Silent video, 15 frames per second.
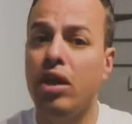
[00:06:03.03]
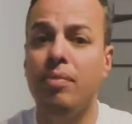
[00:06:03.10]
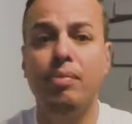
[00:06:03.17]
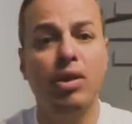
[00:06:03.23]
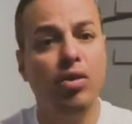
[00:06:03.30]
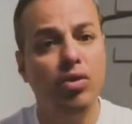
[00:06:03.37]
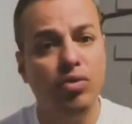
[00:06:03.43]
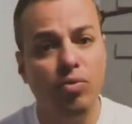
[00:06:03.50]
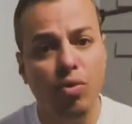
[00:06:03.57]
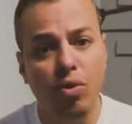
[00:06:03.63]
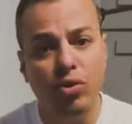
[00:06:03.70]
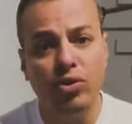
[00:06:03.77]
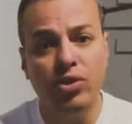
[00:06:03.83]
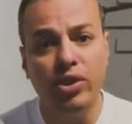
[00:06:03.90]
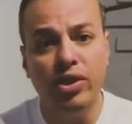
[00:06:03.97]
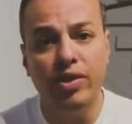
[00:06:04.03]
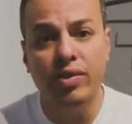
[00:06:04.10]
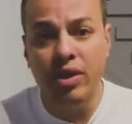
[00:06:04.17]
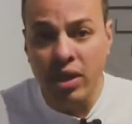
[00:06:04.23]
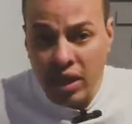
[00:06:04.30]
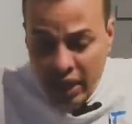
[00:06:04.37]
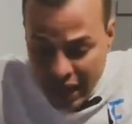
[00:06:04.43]
below the water,
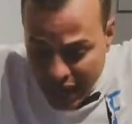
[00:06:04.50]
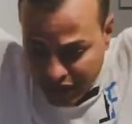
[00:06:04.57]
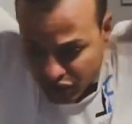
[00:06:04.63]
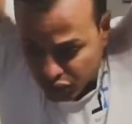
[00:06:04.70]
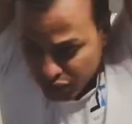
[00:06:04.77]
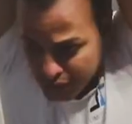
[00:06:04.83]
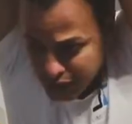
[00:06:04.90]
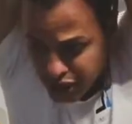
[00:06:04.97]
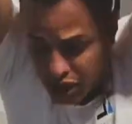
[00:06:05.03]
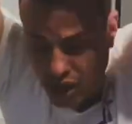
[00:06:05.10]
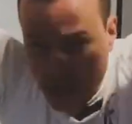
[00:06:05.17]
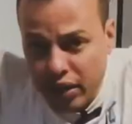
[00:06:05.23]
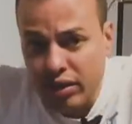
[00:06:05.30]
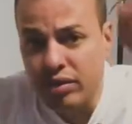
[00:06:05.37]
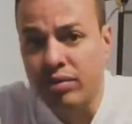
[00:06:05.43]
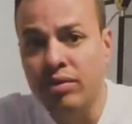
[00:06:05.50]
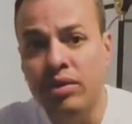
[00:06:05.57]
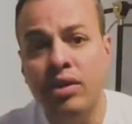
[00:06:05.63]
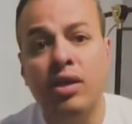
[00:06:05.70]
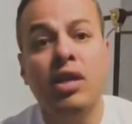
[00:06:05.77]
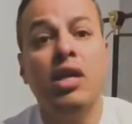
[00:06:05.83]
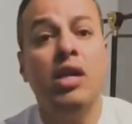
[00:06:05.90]
get streamlined,
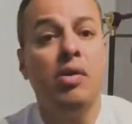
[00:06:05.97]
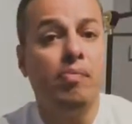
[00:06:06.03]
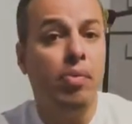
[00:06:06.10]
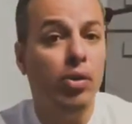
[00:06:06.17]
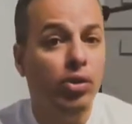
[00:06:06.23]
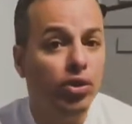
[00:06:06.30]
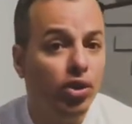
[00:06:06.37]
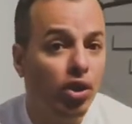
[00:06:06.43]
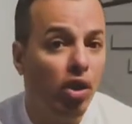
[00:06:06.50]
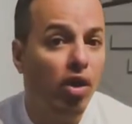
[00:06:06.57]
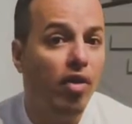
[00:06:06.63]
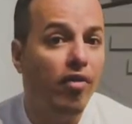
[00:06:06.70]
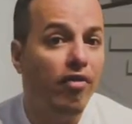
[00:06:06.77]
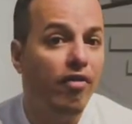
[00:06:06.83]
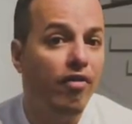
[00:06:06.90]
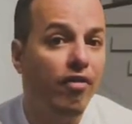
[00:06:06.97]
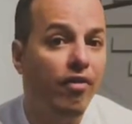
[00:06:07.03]
push off,